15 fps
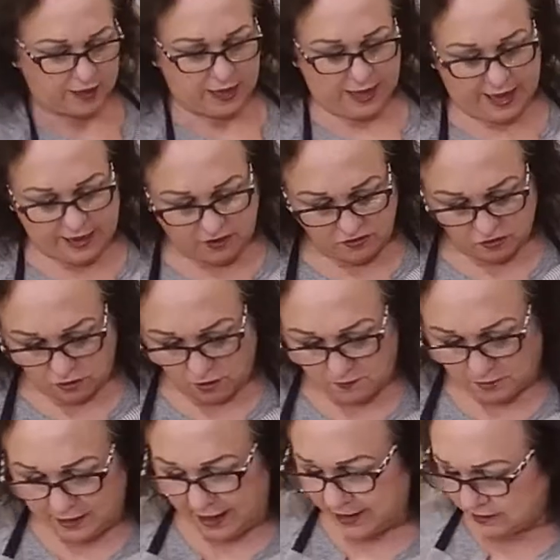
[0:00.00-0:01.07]
And it's going to
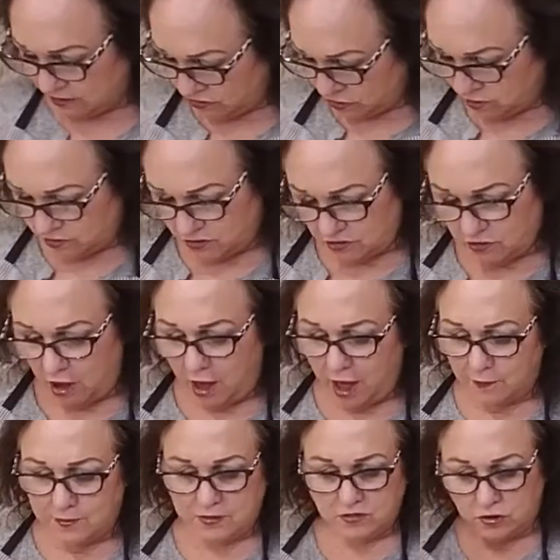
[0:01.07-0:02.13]
blend. It's going to
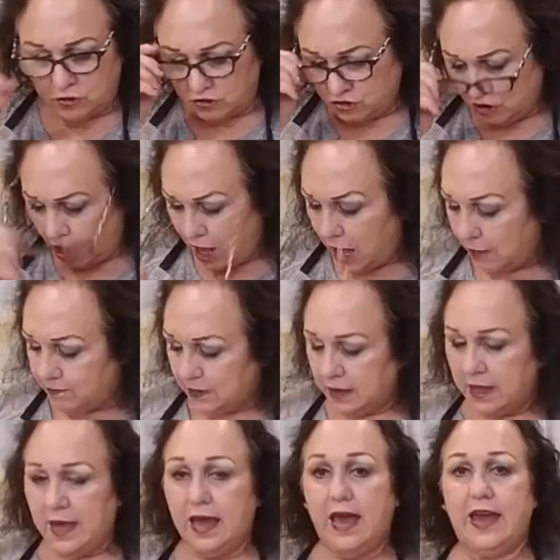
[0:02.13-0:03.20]
stop. It's going to chop.
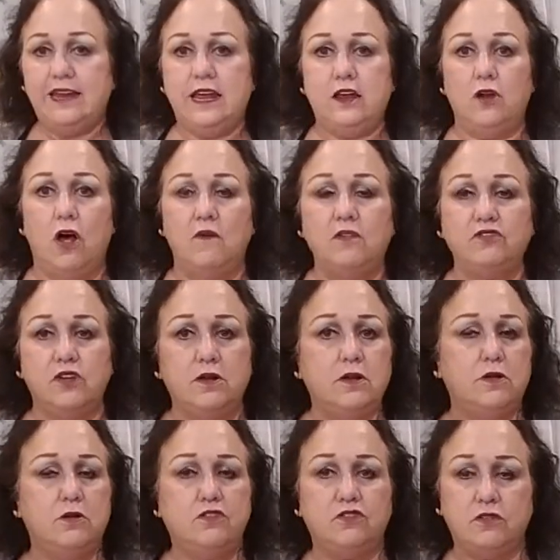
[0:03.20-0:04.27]
And then all of a sudden,
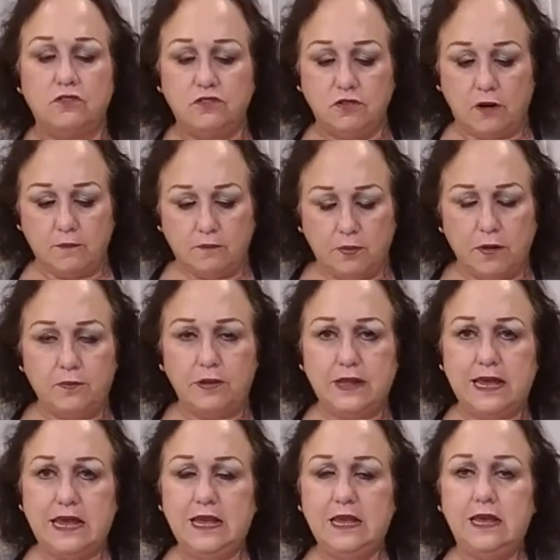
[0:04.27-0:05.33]
you're going to see it start
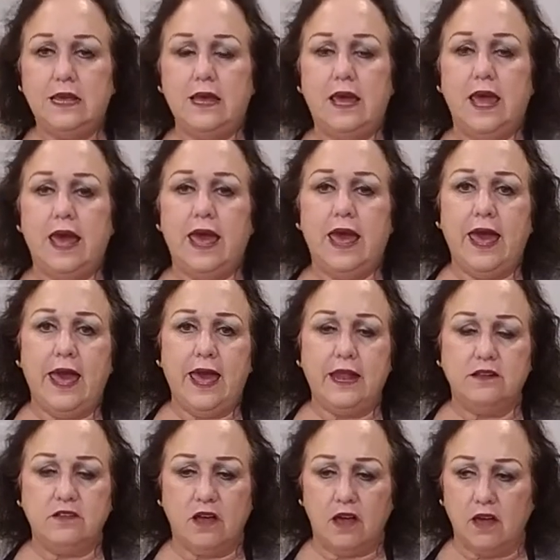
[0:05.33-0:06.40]
bubbling.
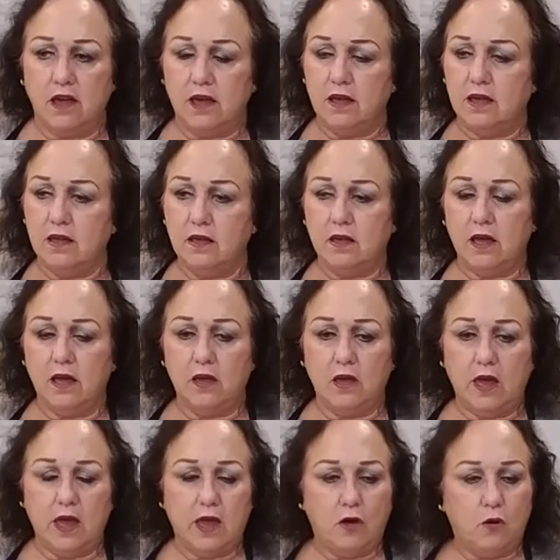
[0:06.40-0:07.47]
And
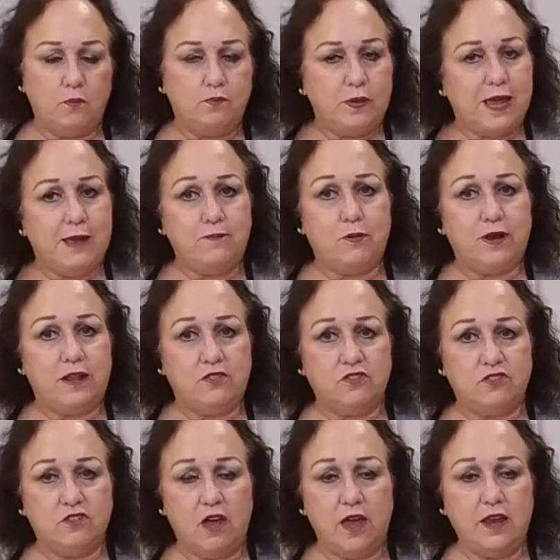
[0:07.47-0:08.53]
it'll beep when it's
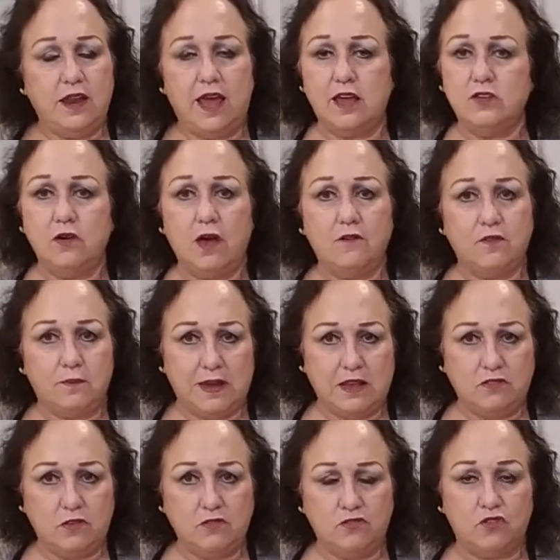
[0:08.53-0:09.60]
done. And you have
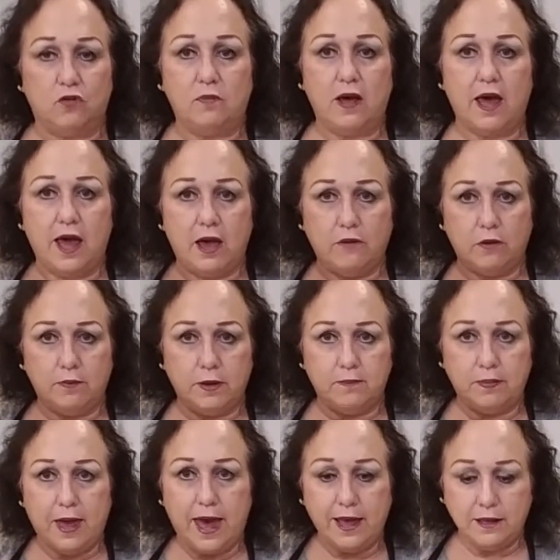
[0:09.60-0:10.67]
amazing soup. I will be
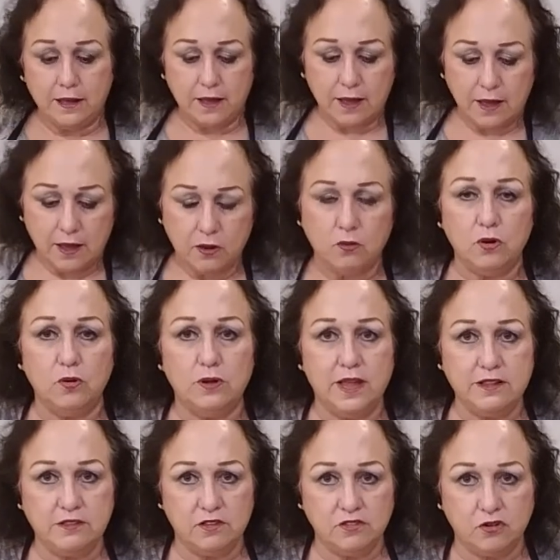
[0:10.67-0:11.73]
back. We'll
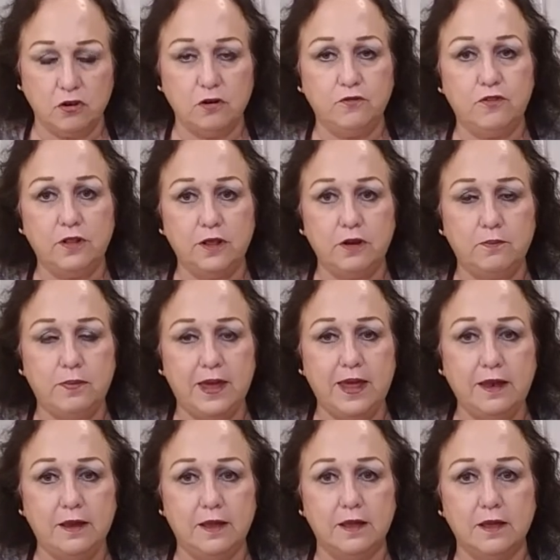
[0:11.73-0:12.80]
let this cook for a little bit.
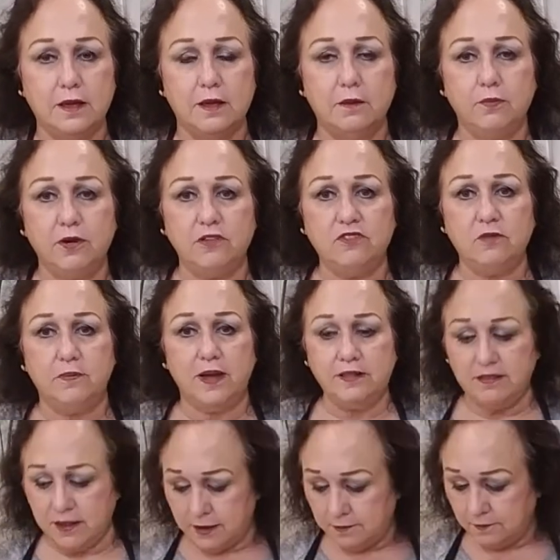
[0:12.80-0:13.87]
Press the
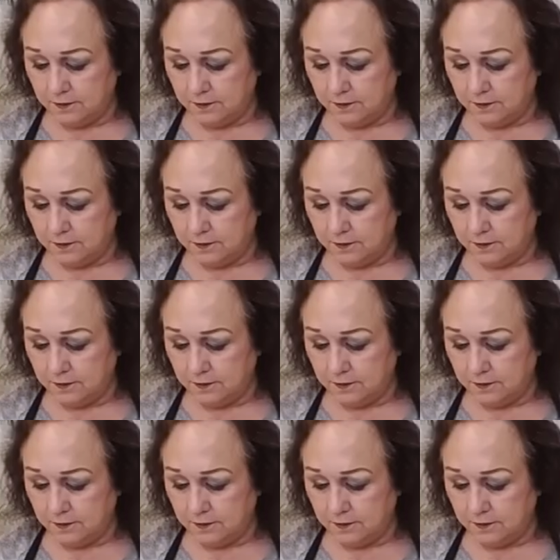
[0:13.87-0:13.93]
button.